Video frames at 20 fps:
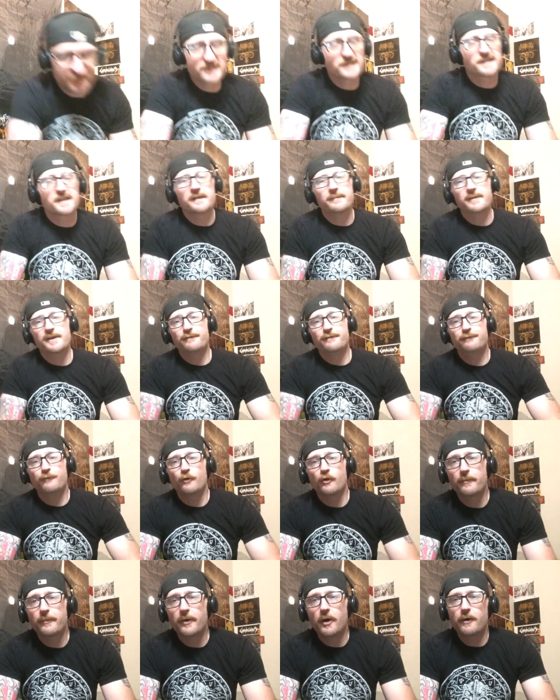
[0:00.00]
this is going to be a
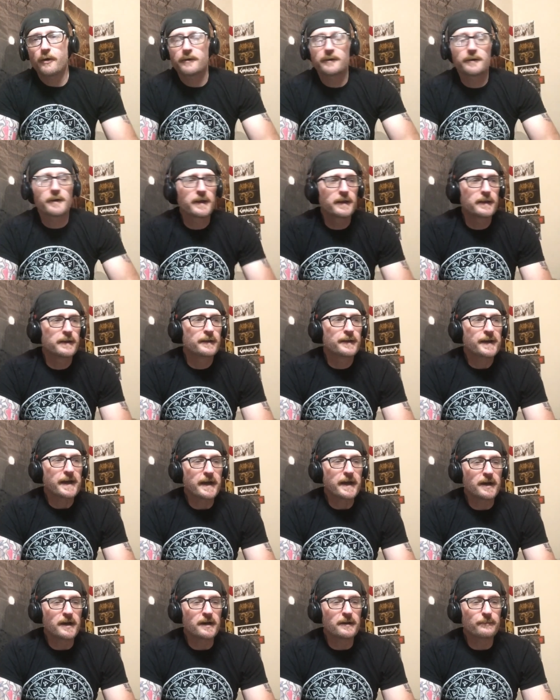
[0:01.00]
four-parter,
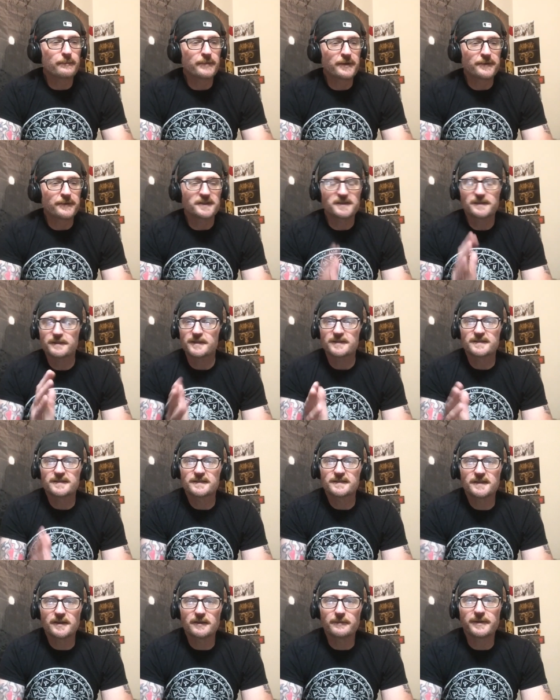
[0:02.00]
um, but this, this
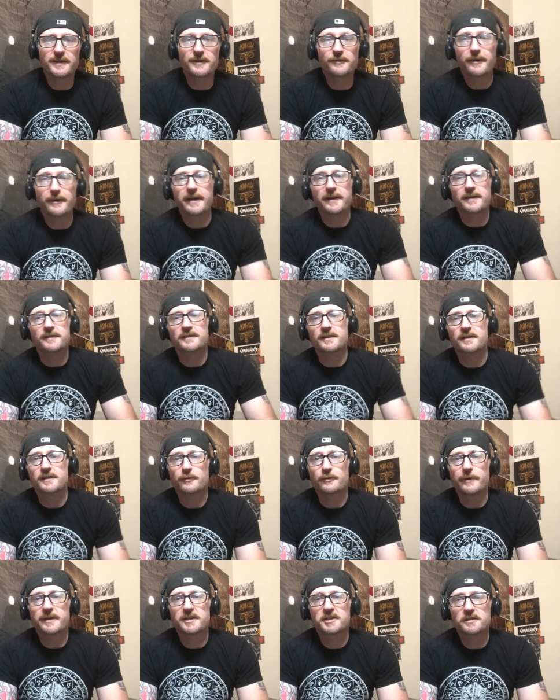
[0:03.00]
is going to be a direct
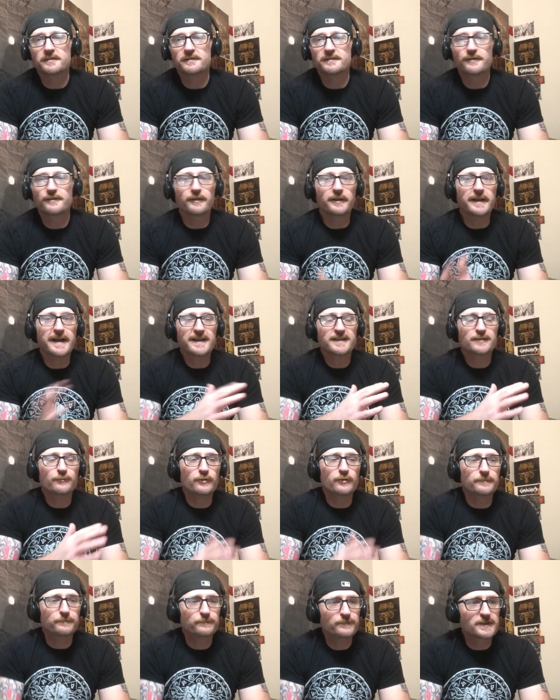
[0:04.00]
continuation to the last
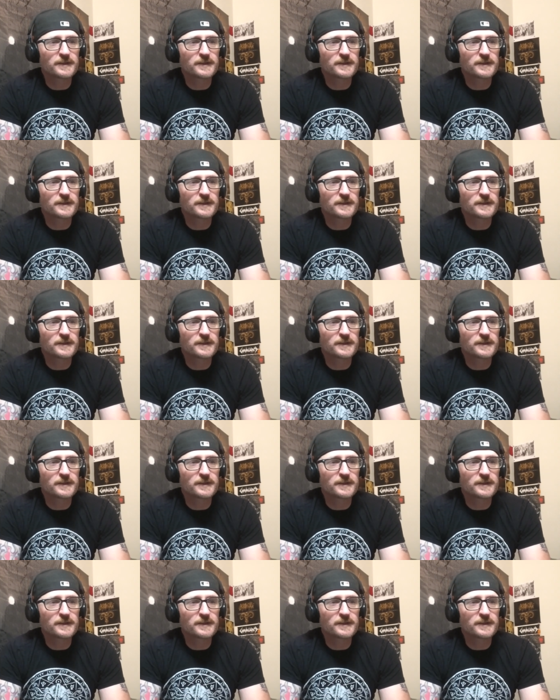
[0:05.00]
one,